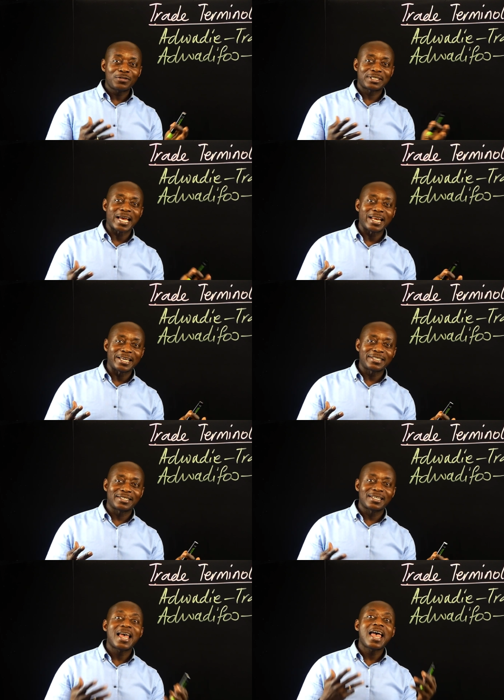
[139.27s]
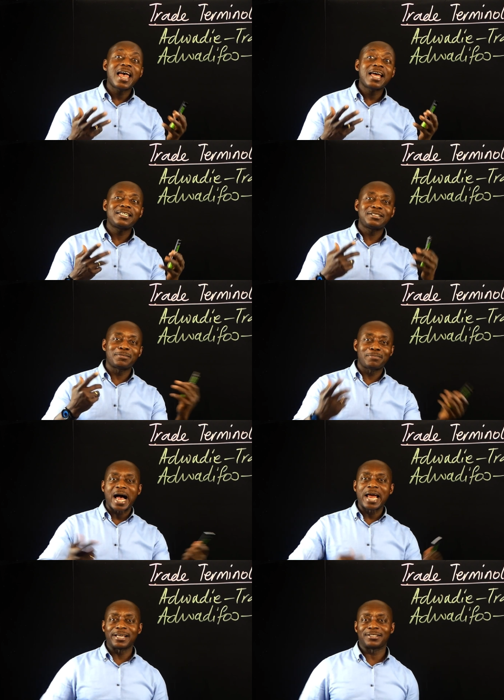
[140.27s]
sellers and
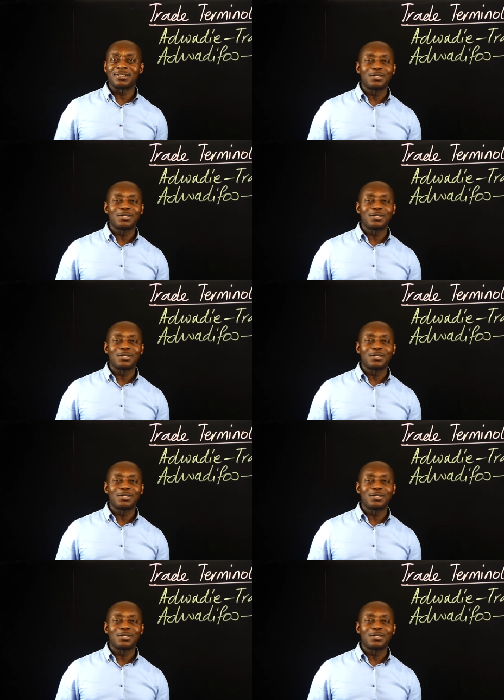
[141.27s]
buyers.